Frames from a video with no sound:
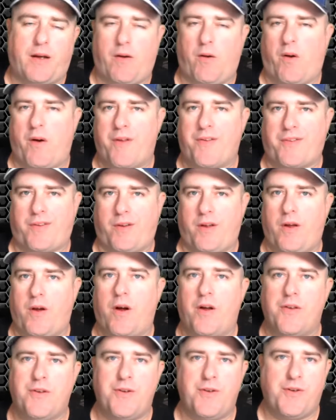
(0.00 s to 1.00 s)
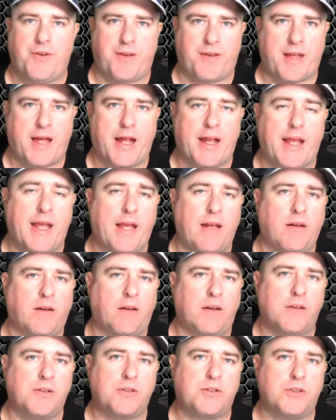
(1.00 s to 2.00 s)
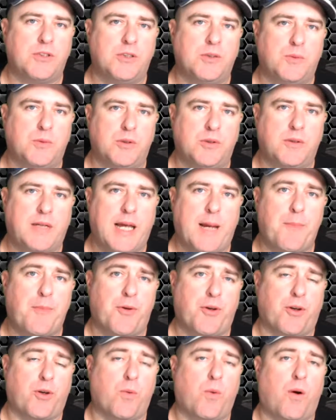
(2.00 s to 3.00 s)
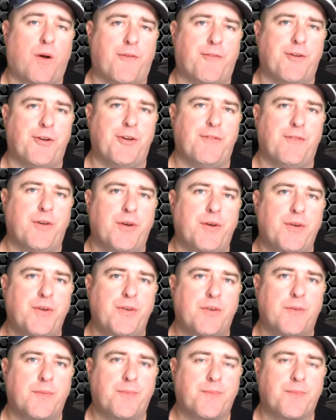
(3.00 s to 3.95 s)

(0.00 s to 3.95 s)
Honestly, I knew that handle issue would capture quite a few views.